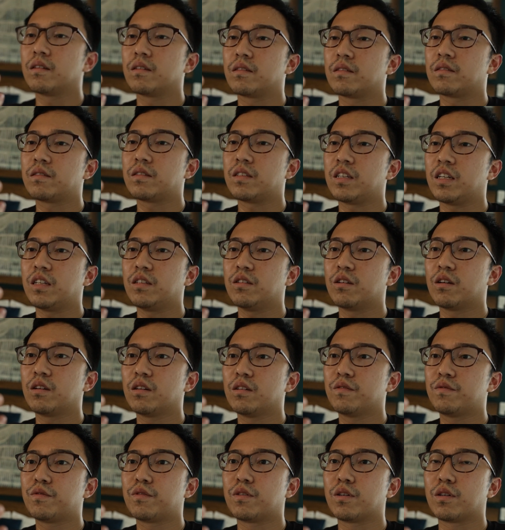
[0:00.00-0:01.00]
Sing
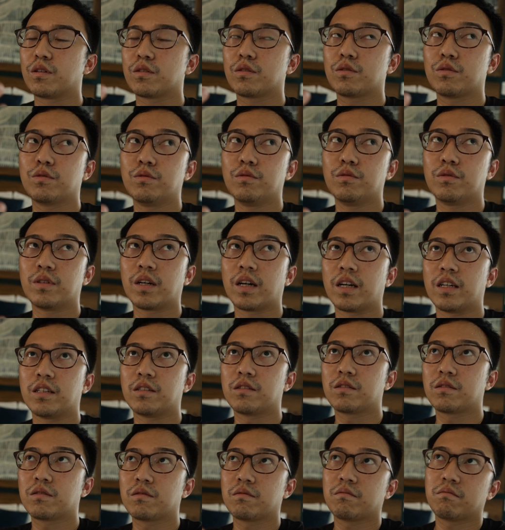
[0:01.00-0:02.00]
dollar for 2
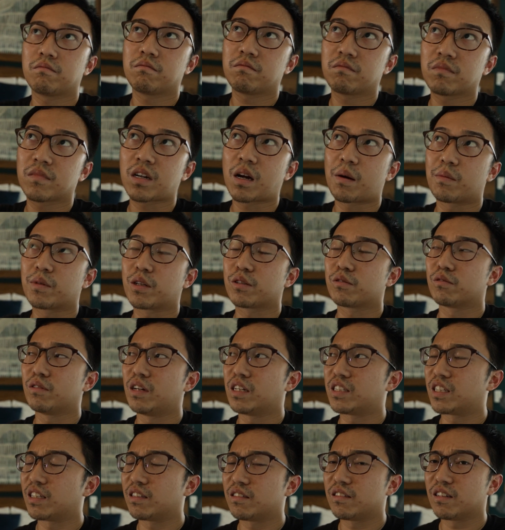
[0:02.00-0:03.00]
nights. Comes out to
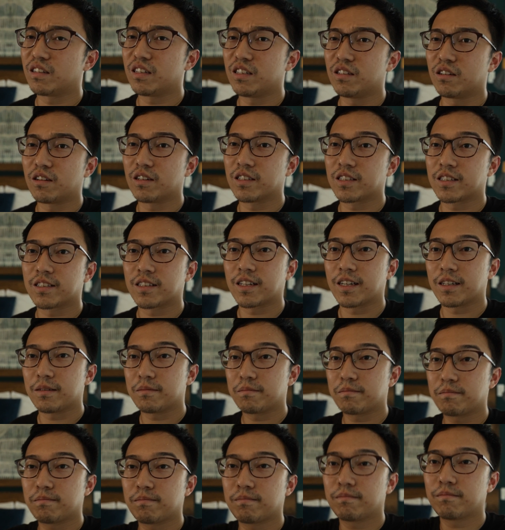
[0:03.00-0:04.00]
less than $30 a night.
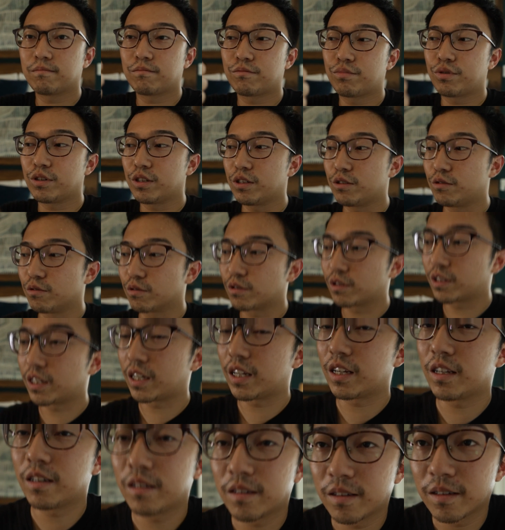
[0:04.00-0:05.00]
Pretty good
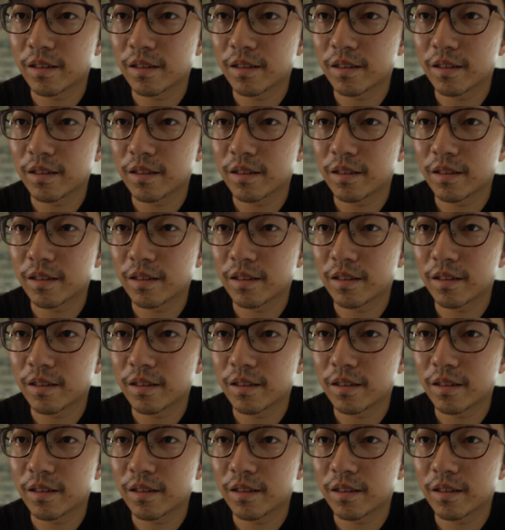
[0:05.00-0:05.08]
stay.